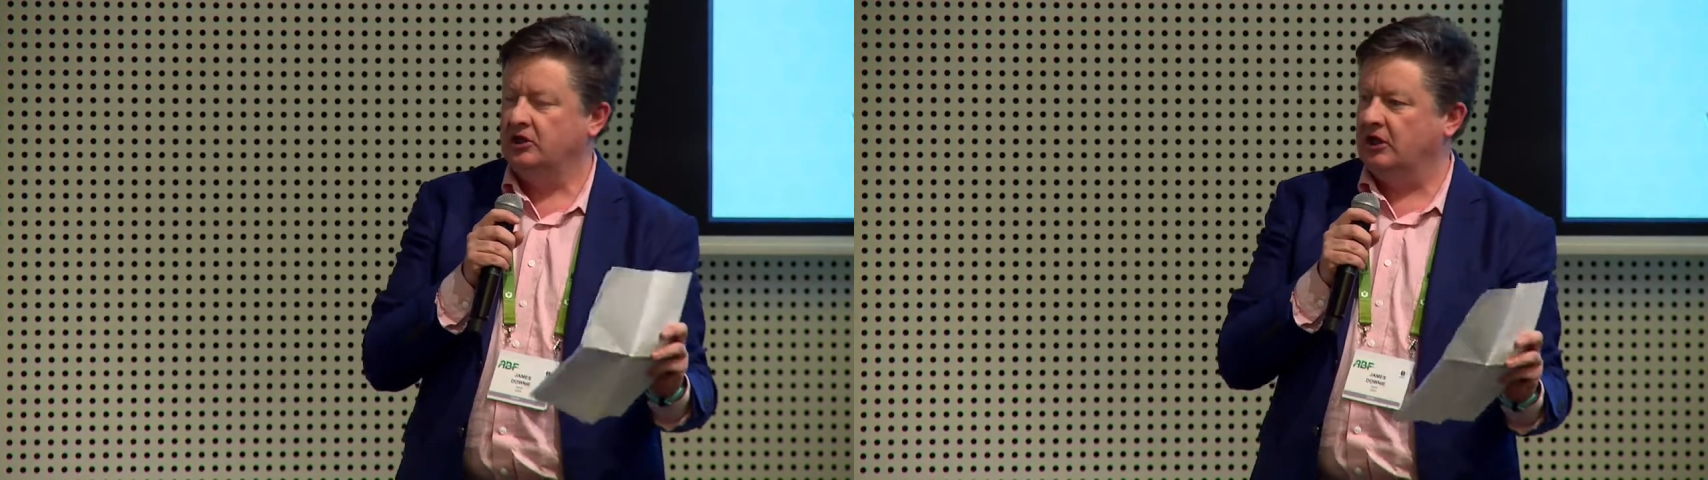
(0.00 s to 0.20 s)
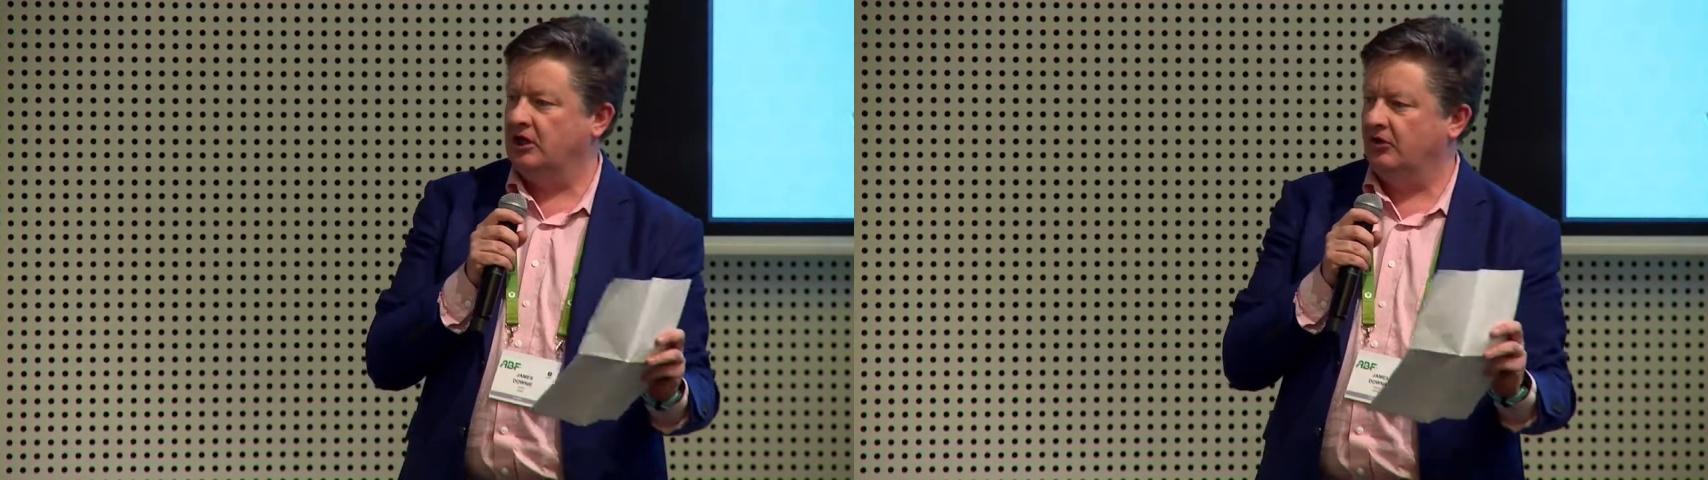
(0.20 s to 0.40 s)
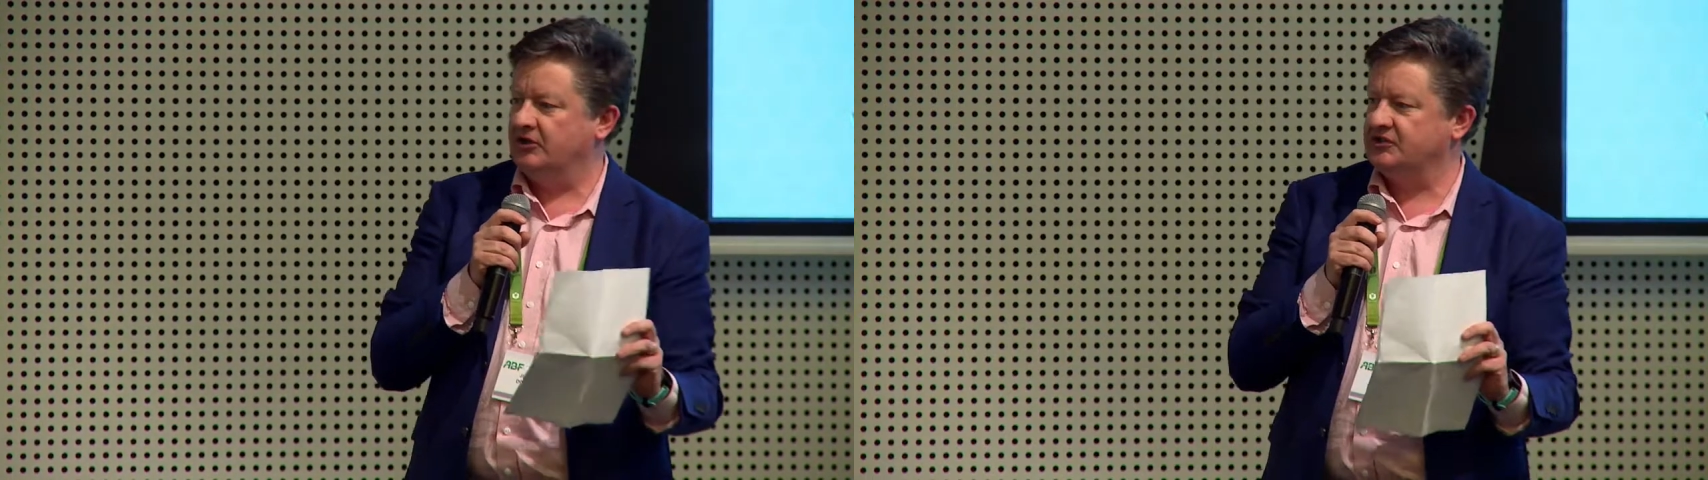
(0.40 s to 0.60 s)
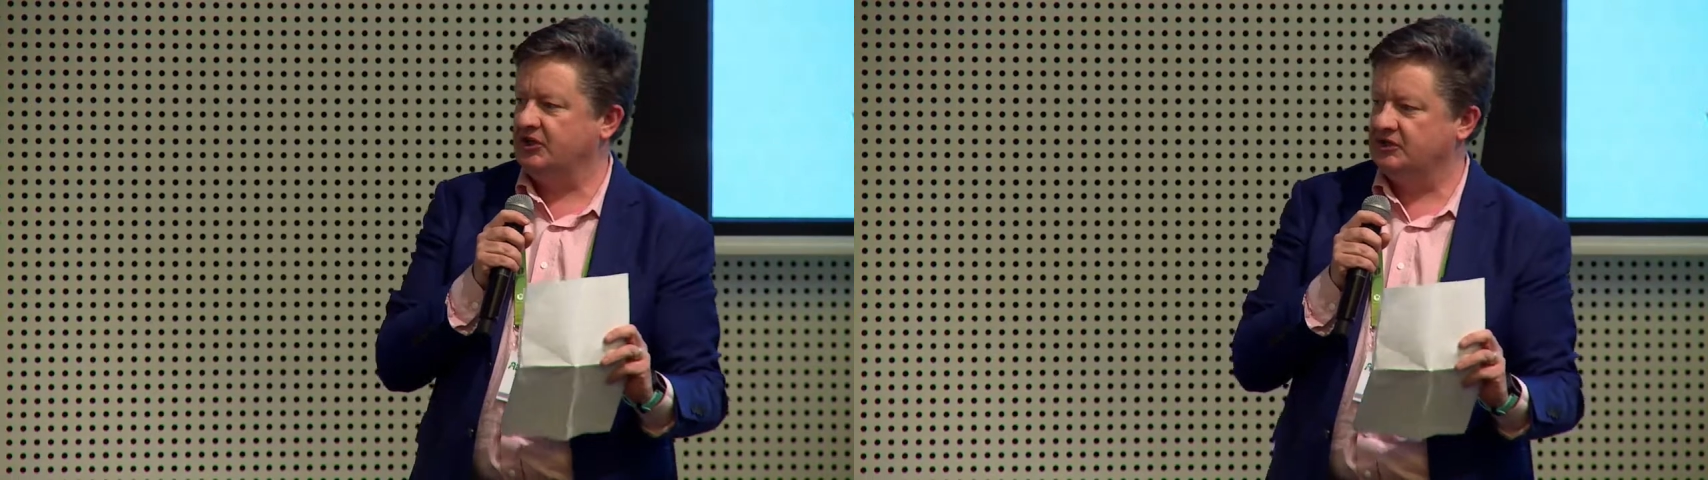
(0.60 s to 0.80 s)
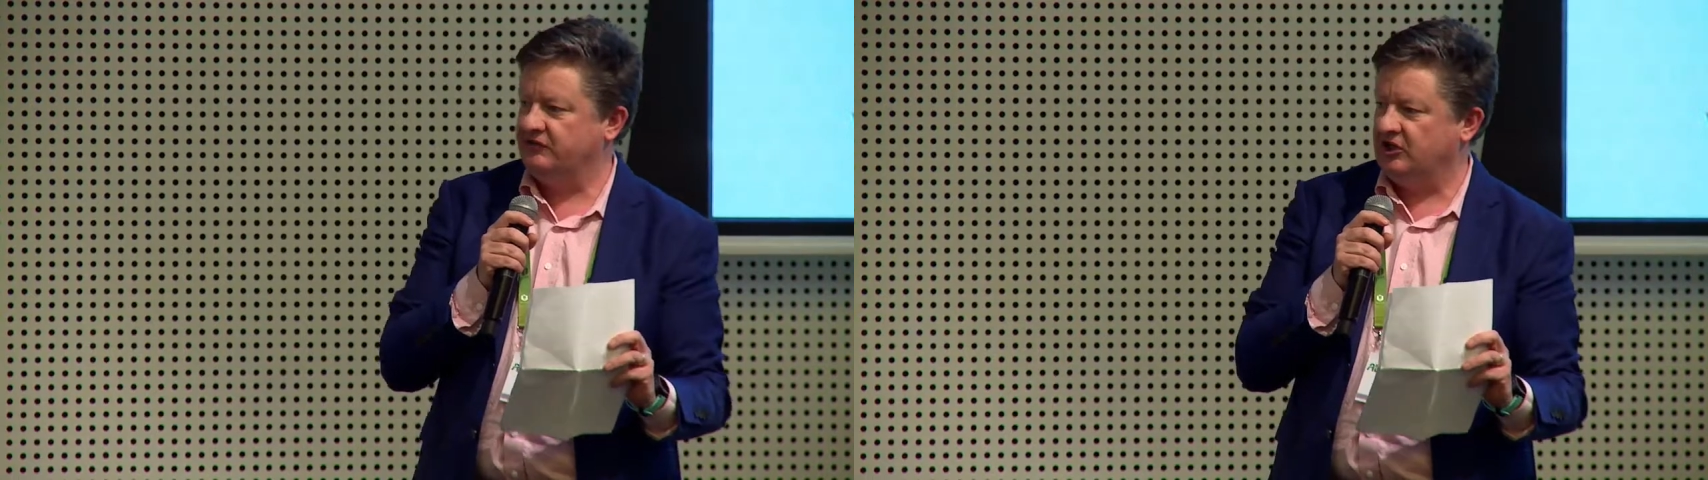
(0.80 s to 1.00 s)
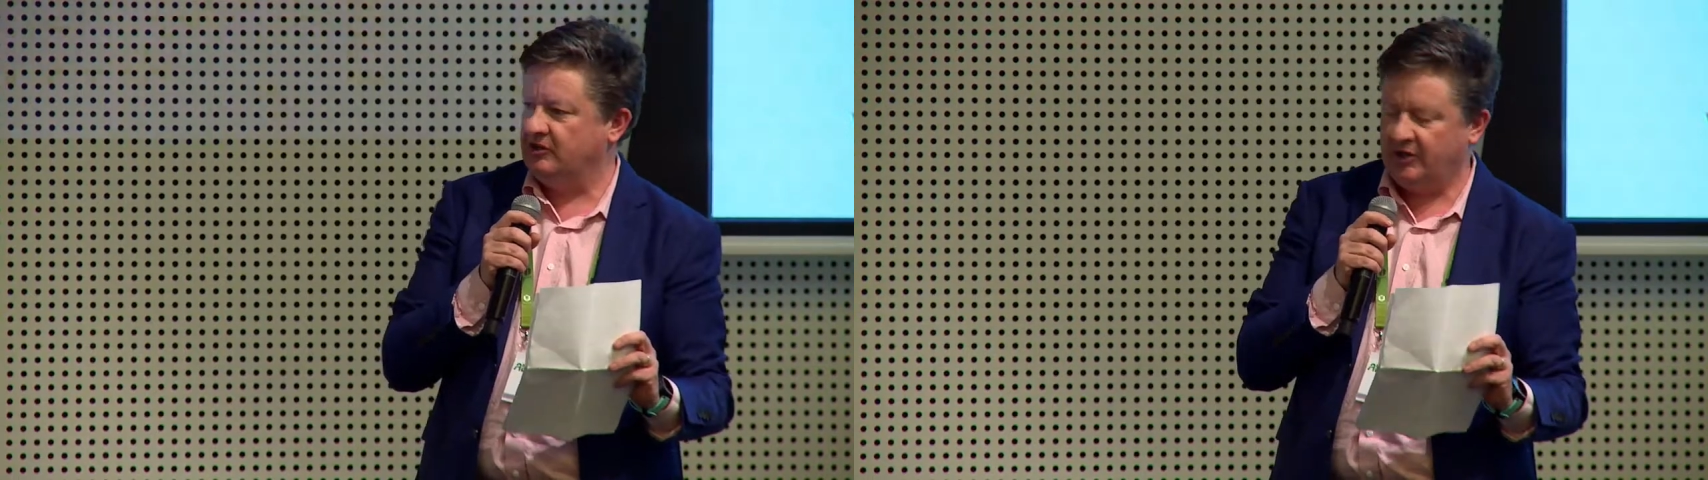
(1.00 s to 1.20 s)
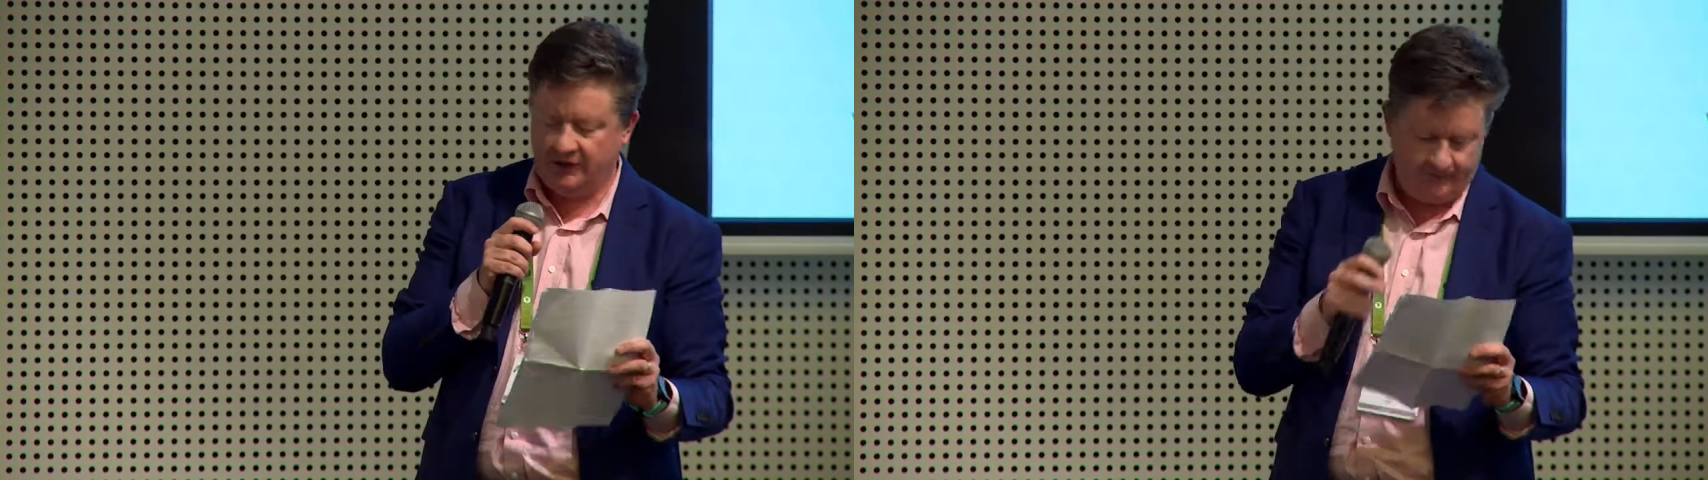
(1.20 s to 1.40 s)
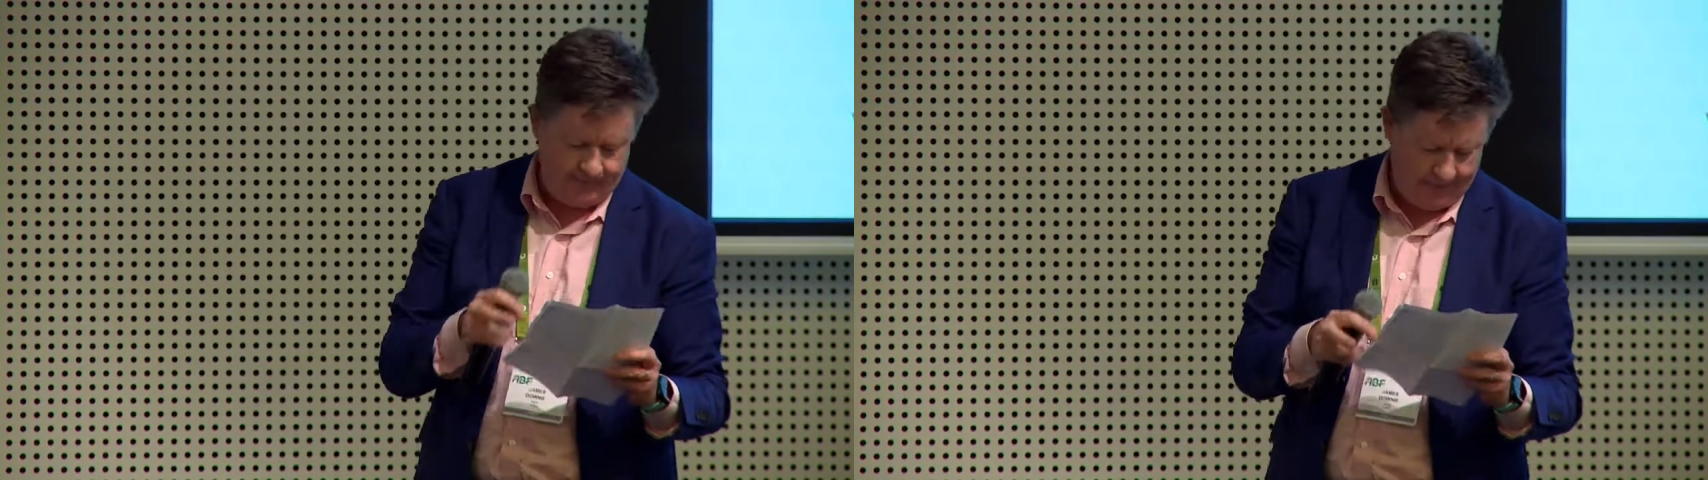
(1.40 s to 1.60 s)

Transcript: on the scientific committee.